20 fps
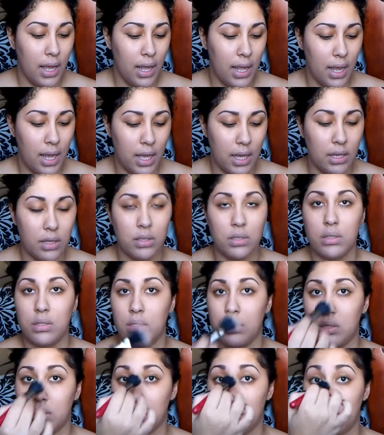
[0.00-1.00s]
And
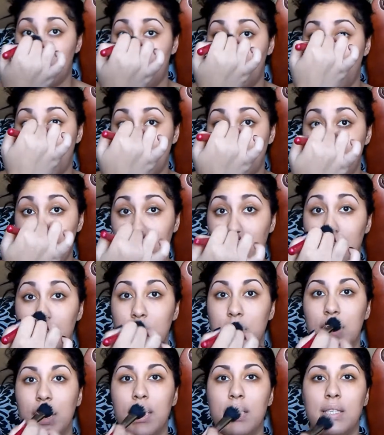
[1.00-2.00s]
especially for
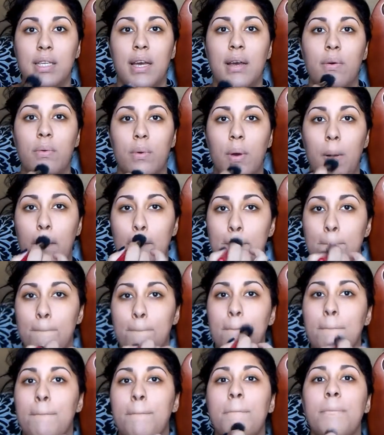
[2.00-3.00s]
those days that,
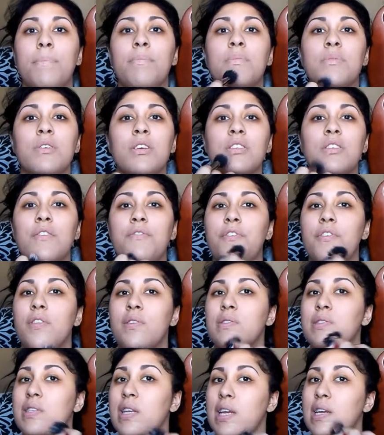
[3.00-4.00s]
especially for
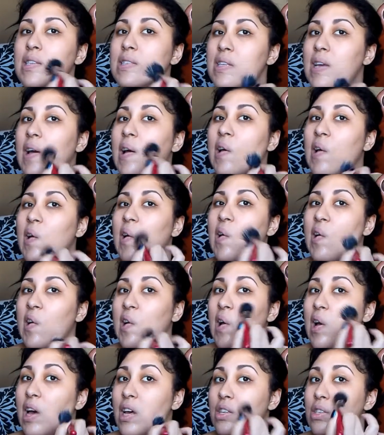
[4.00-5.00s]
those days that
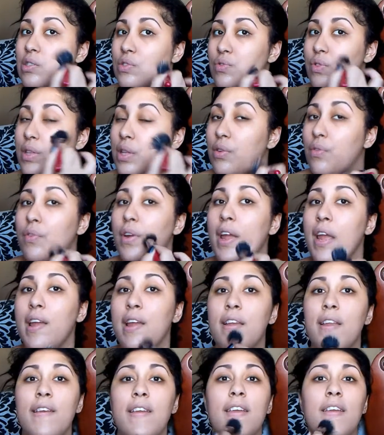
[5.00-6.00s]
are just really
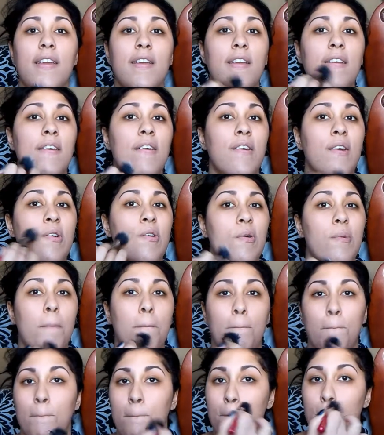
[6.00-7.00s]
rainy
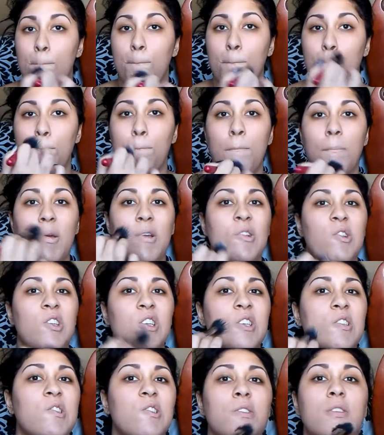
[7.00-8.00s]
and
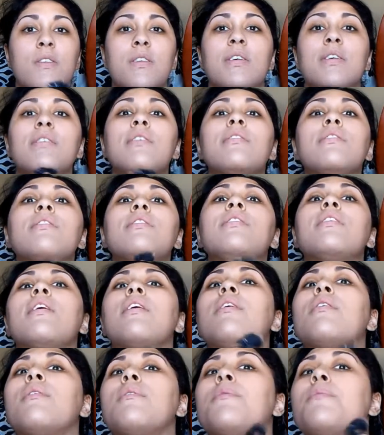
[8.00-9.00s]
just, you
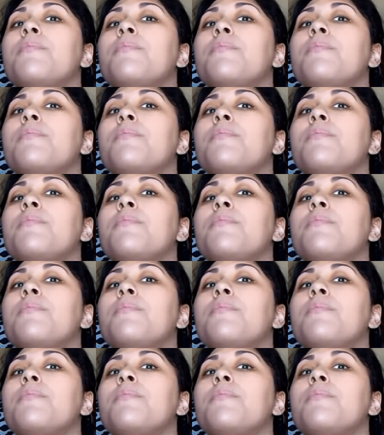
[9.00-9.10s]
know.